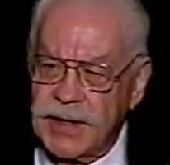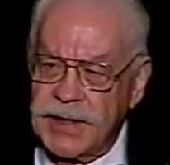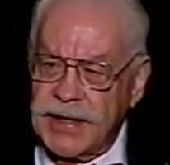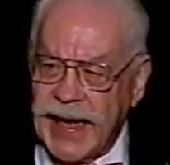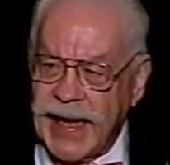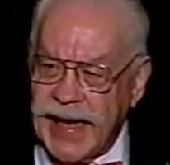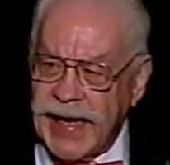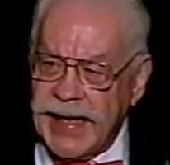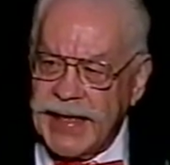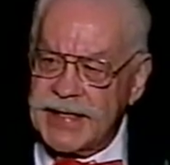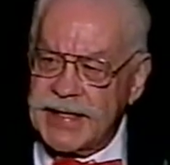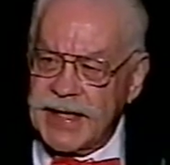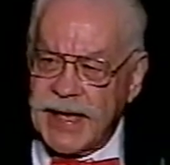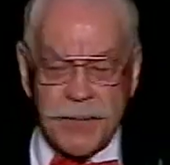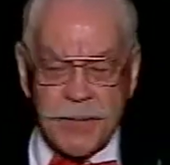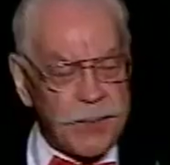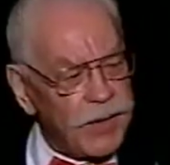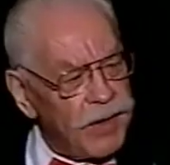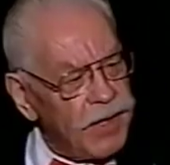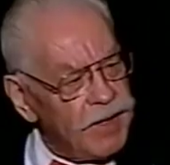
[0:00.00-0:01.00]
guys
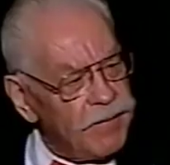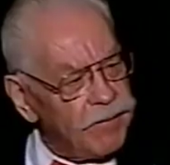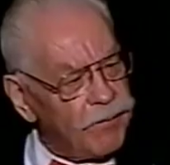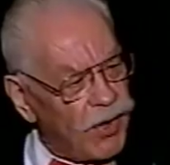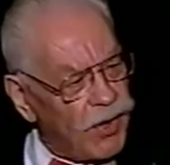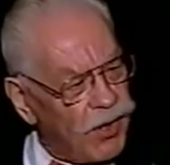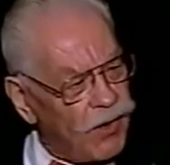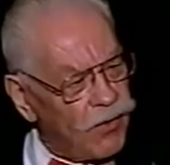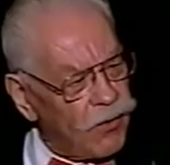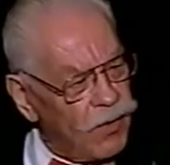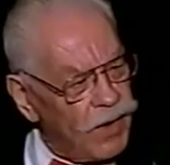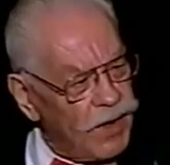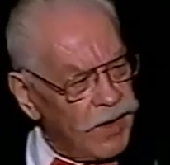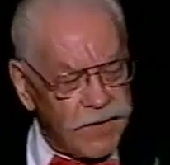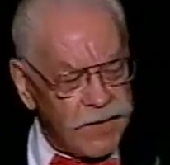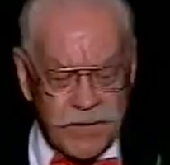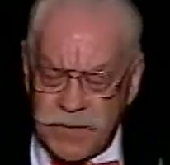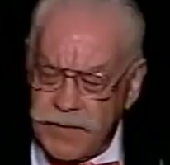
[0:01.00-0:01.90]
I played ball with,